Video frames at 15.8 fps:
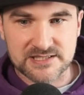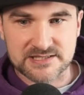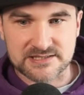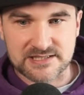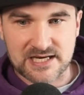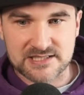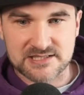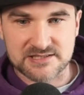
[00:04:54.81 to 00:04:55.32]
is
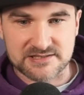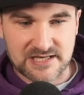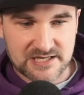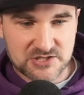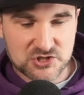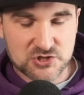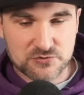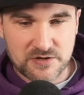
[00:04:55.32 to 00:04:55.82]
that
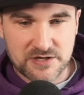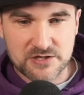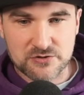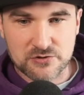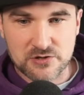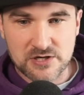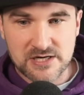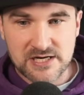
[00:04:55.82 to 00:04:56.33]
that
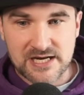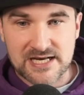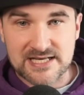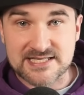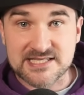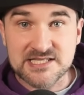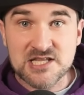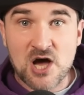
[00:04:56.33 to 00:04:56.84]
trader
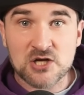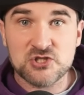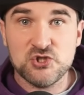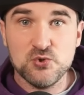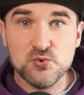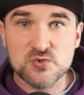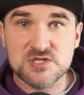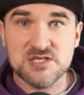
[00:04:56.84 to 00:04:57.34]
is not
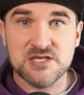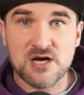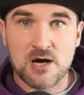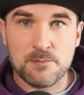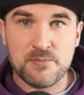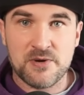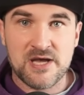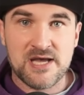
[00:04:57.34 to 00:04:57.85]
using
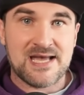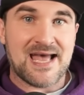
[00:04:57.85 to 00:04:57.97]
up